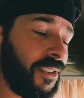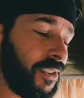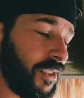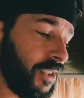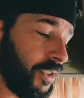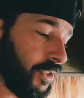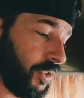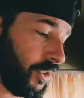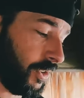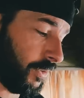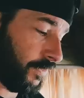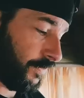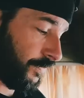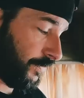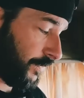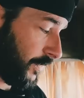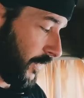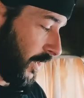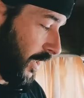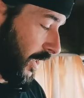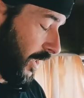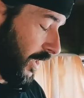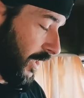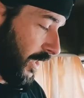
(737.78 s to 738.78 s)
in this engine.
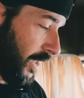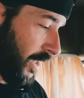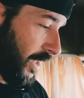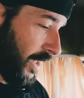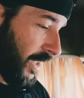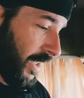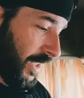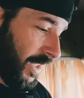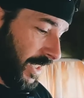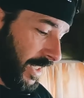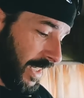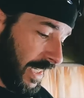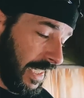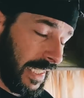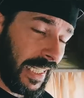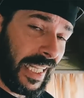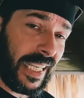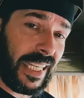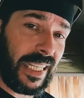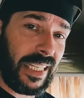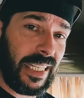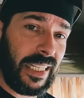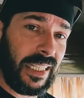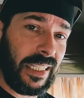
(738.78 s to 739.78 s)

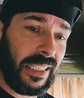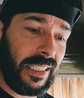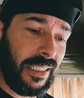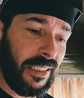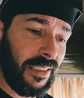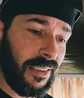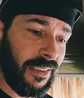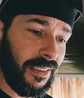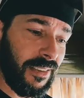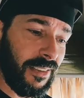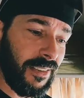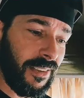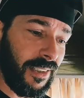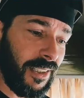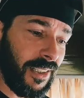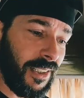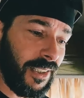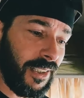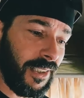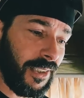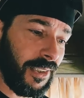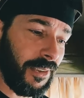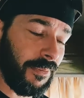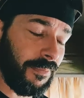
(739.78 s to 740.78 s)
Clanking,
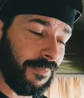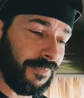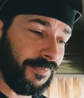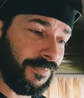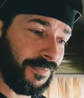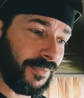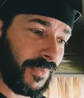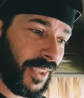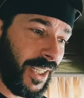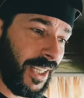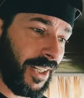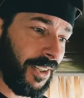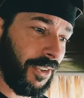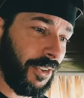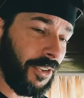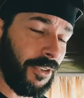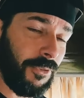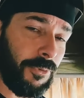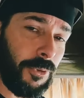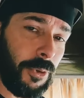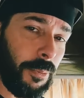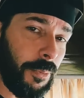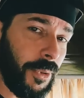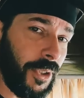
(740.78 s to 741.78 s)
I don't
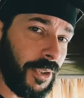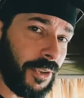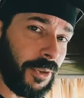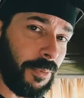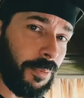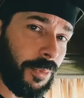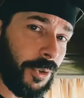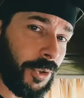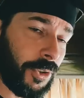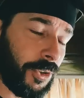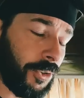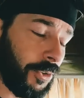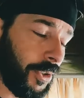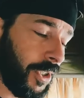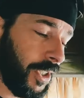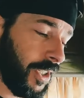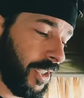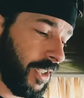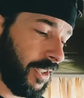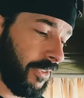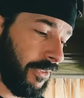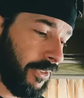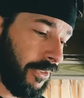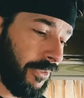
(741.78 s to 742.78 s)
know if we bent a push
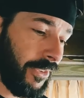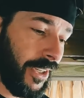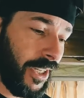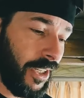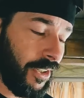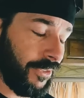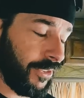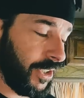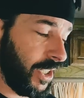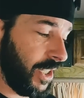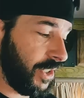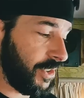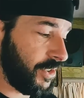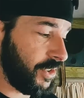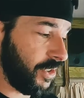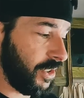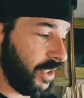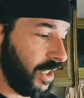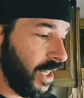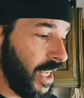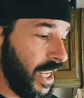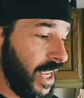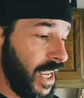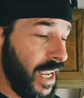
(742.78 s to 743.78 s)
rod, if a valve got
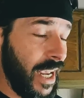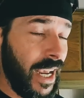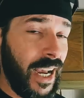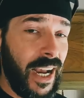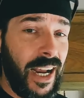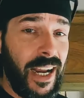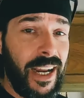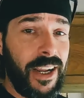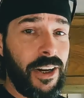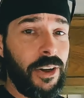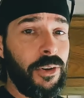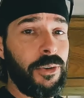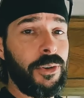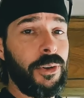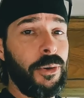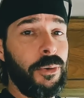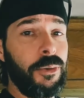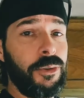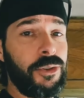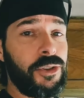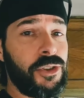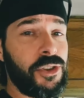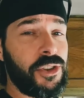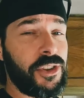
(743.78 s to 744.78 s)
stuck, I don't
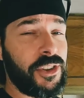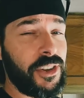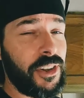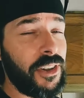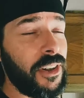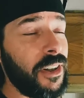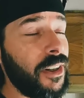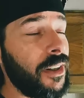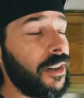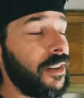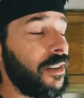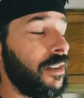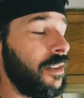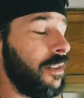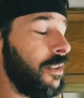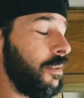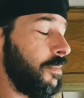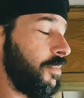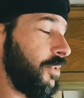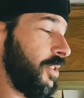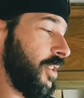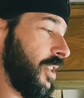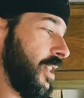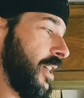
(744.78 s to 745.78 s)
know,
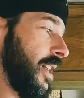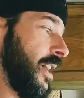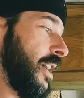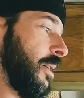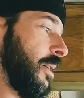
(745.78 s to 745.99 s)
something